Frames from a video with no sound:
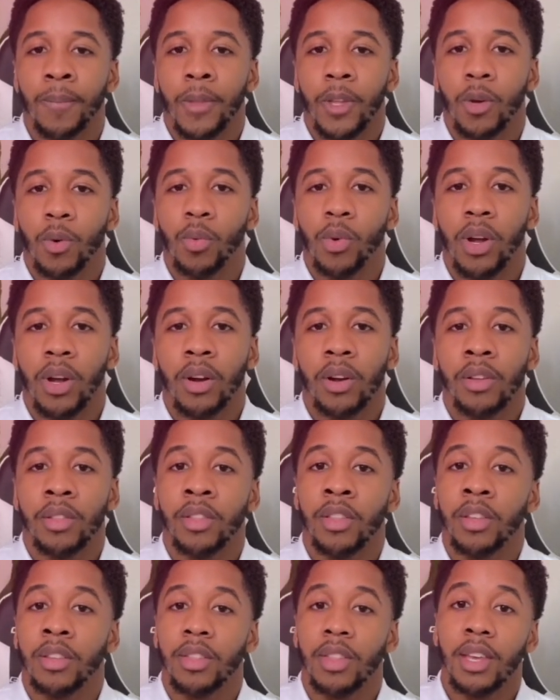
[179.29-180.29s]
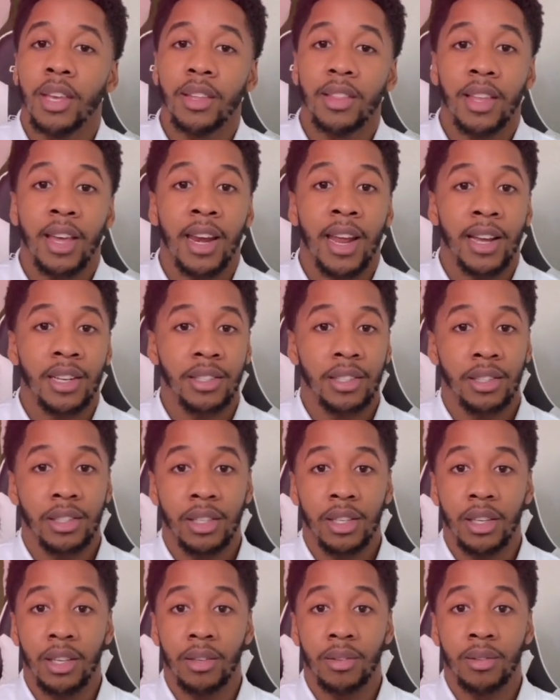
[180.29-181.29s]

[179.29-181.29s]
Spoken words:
where the thing that actually